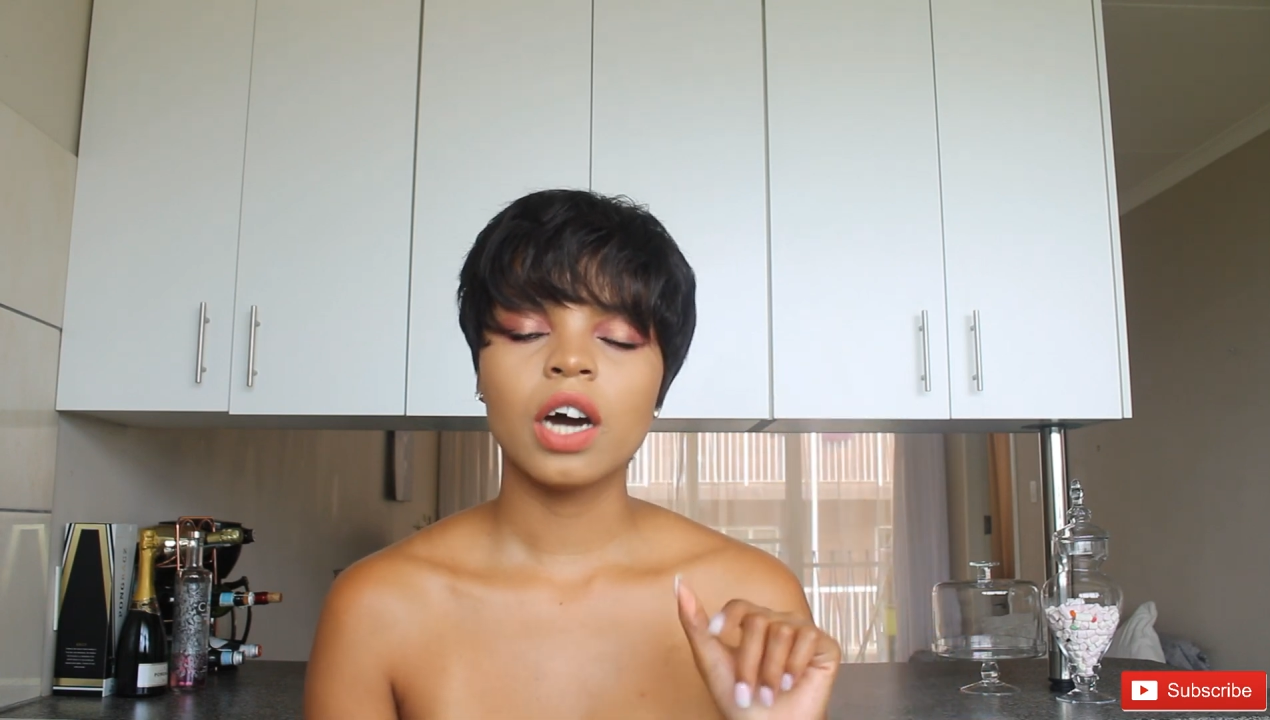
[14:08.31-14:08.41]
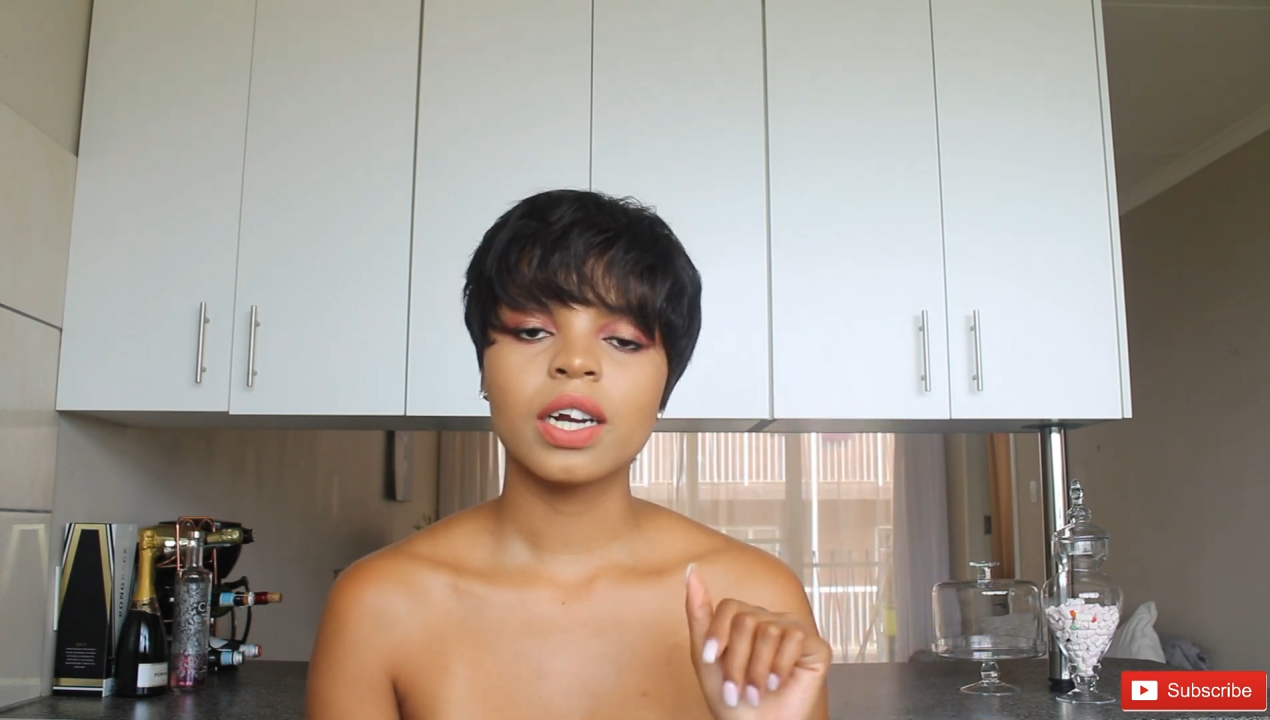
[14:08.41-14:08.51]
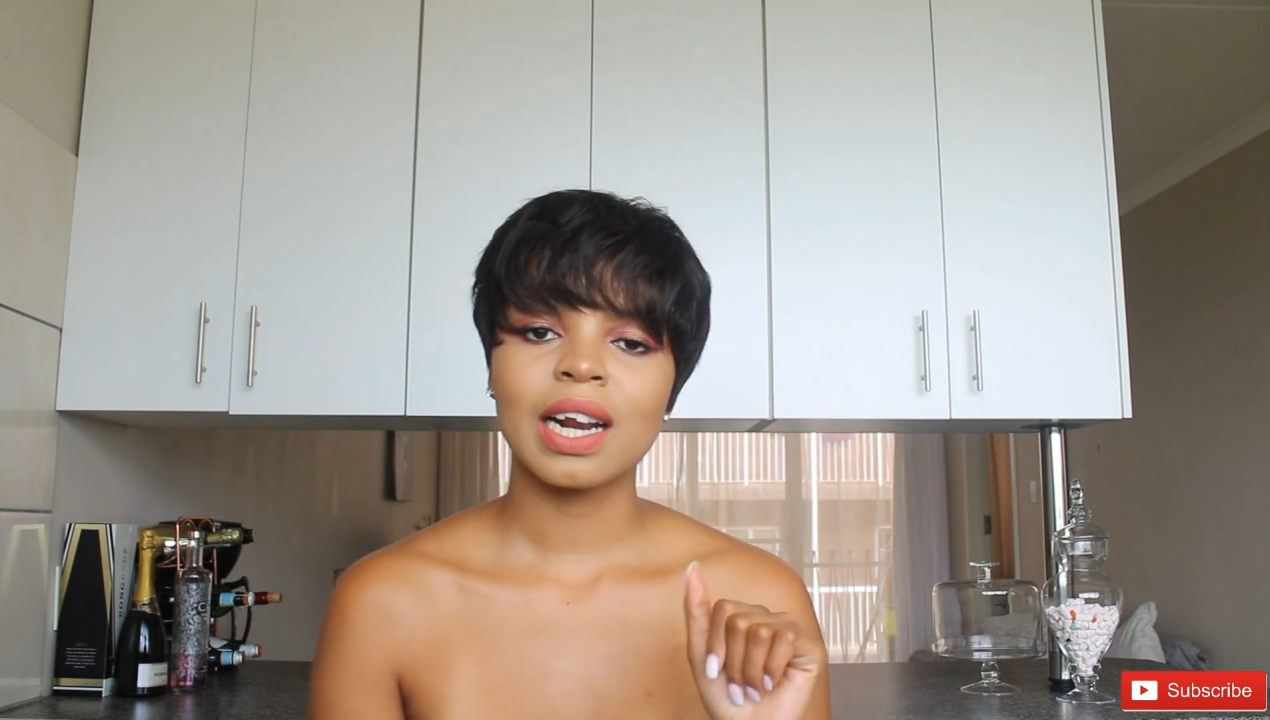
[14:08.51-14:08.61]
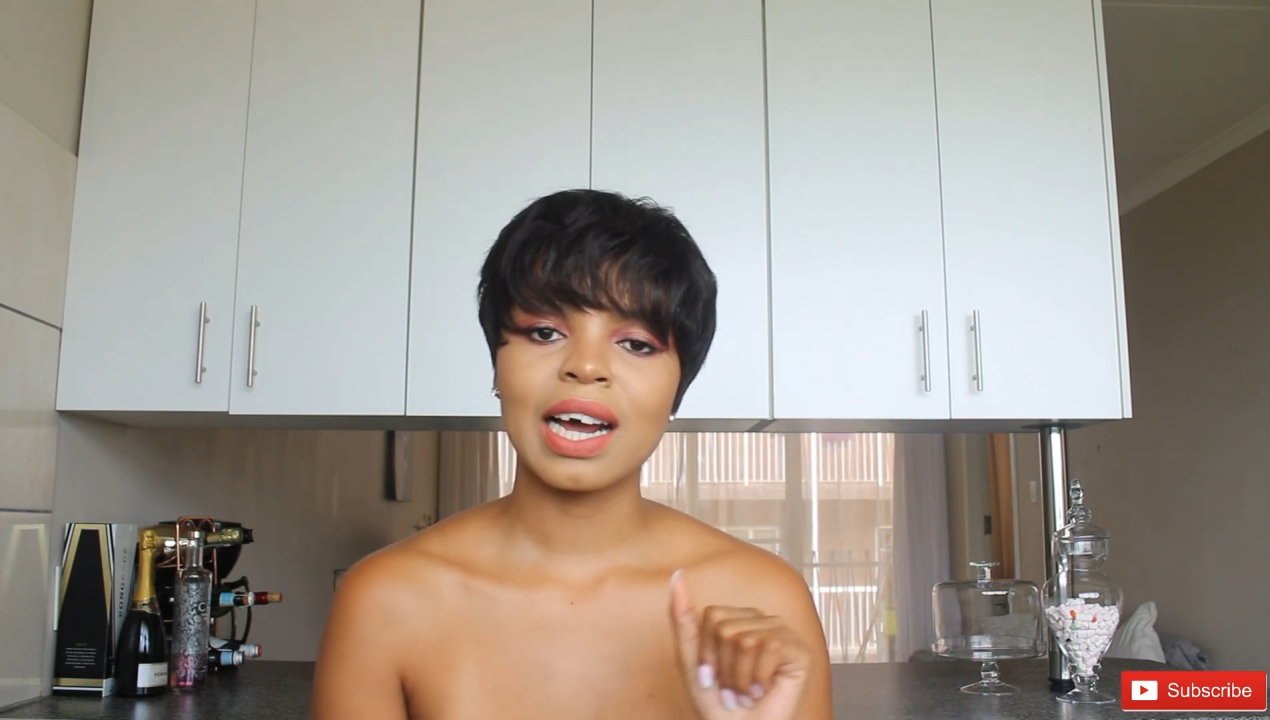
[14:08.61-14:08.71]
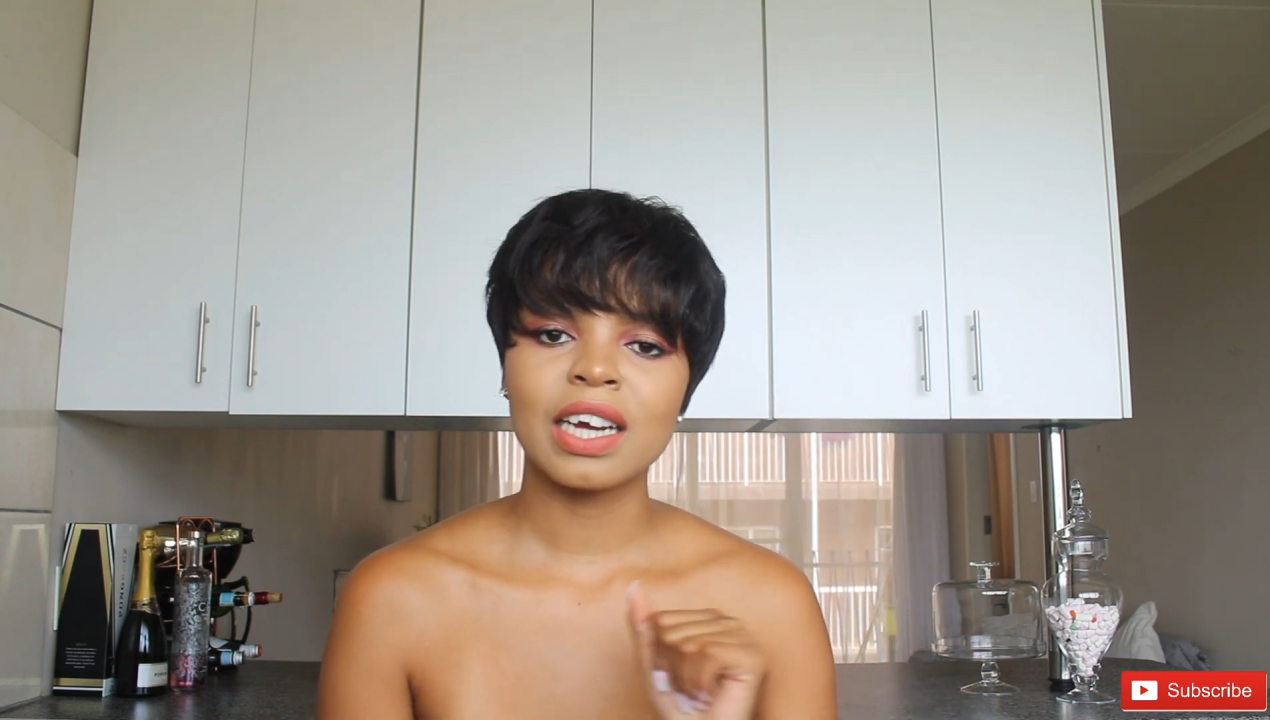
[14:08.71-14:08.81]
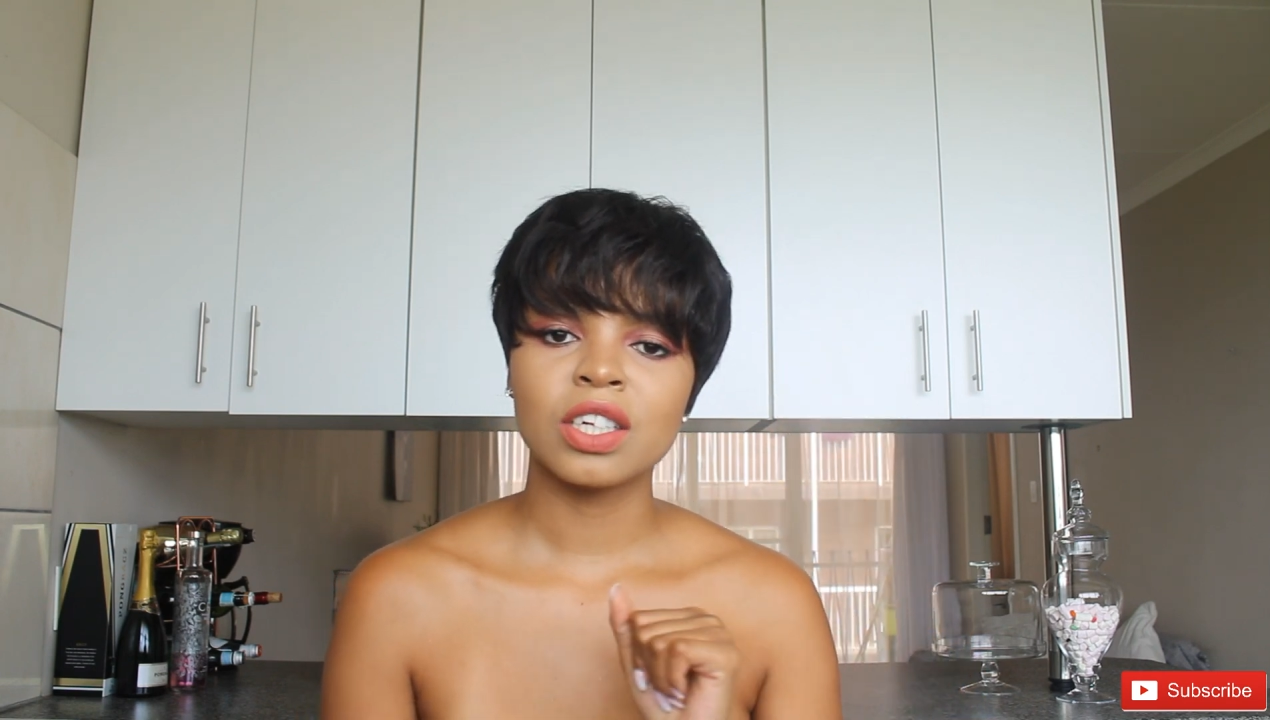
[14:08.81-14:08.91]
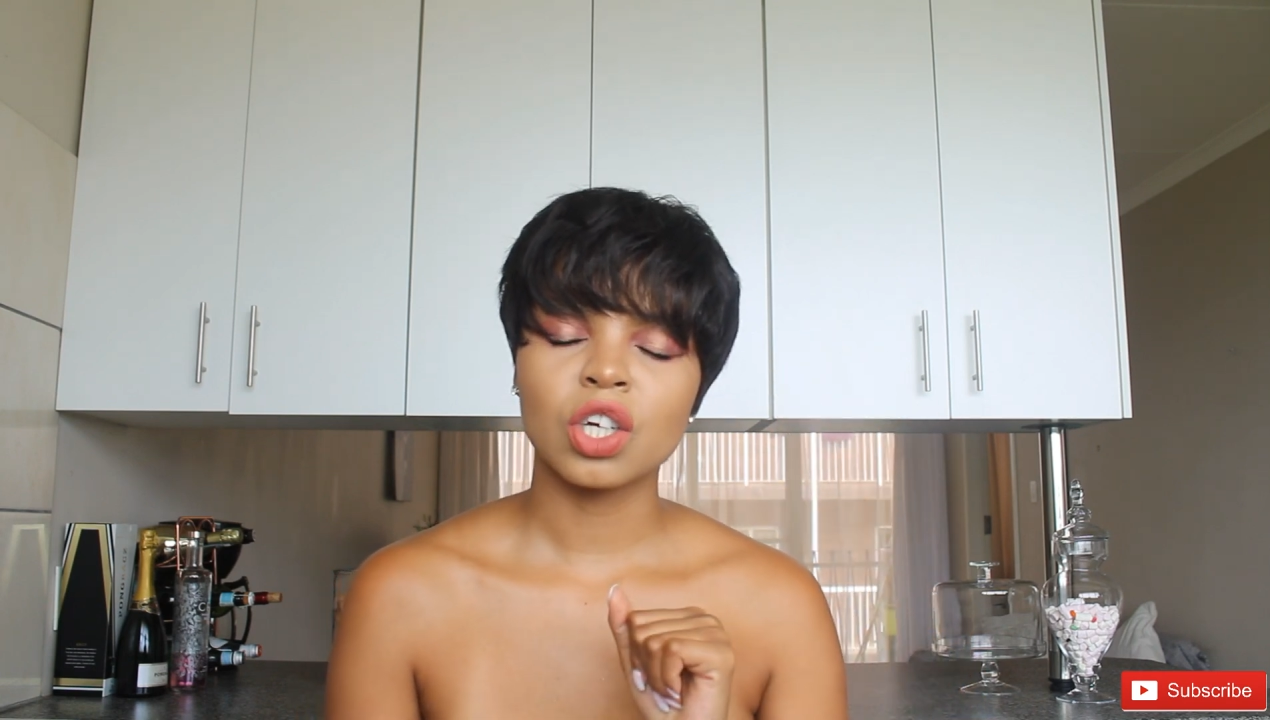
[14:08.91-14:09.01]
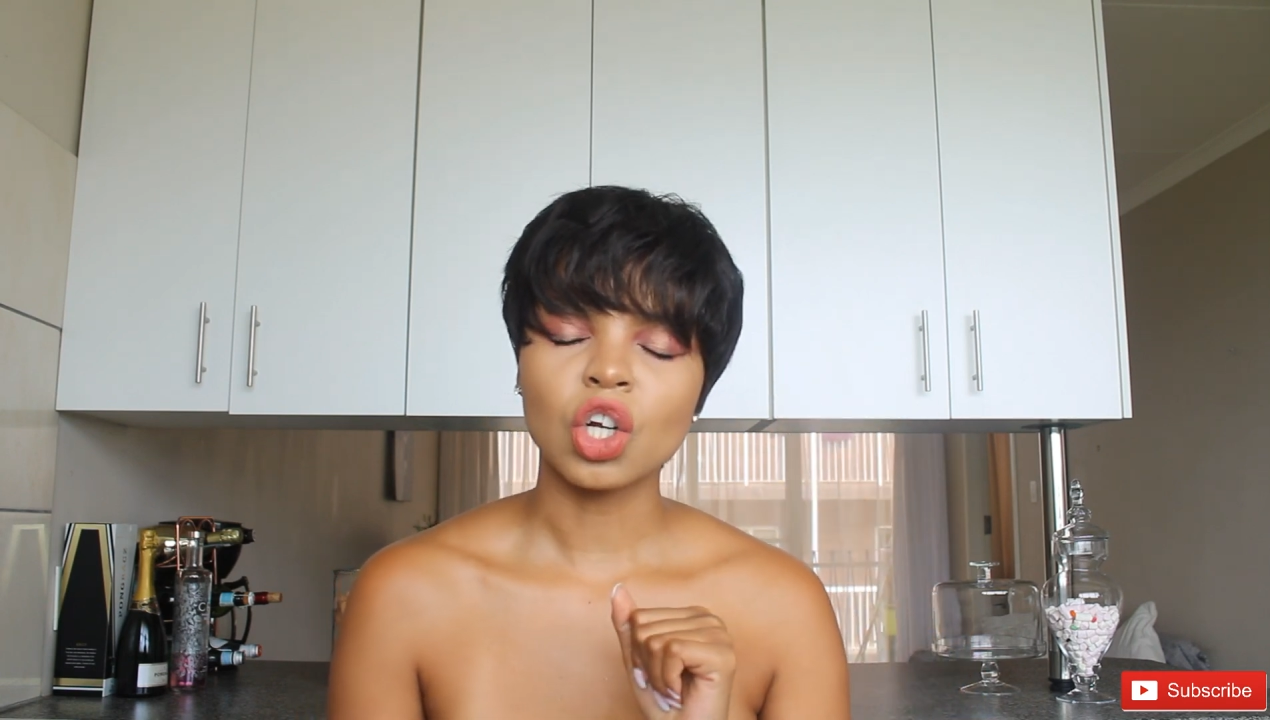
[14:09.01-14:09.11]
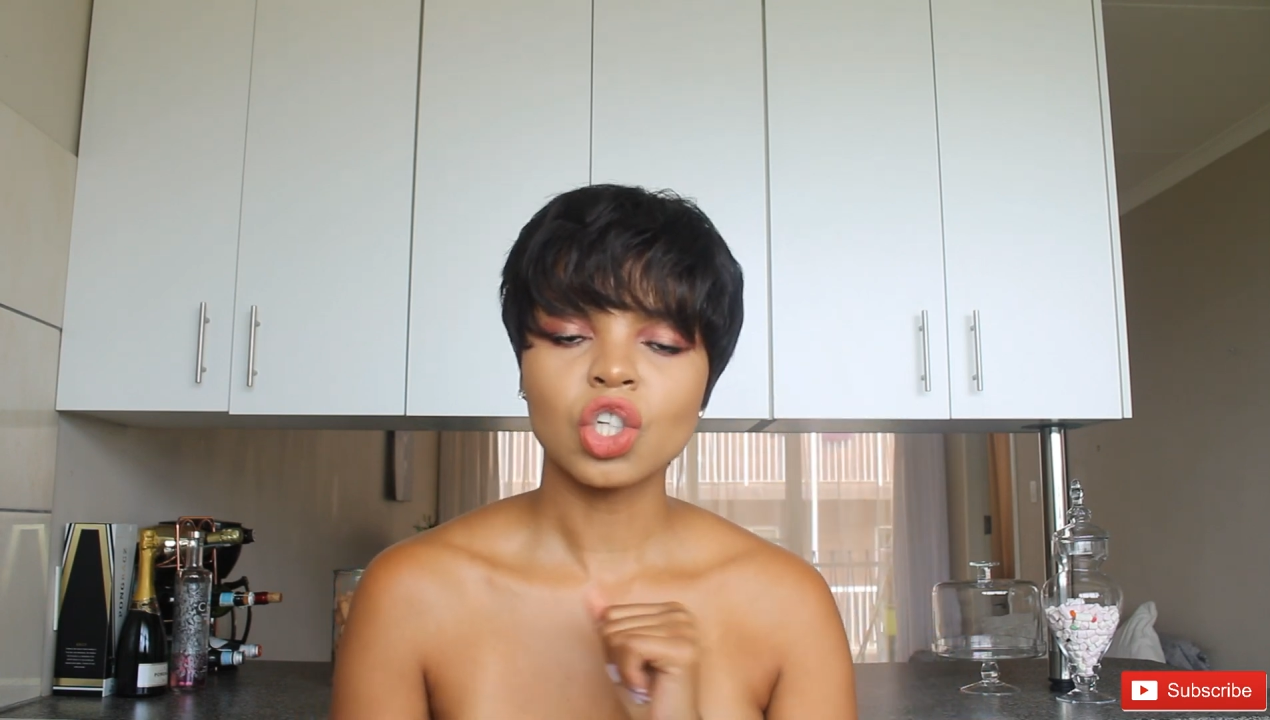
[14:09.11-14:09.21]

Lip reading: online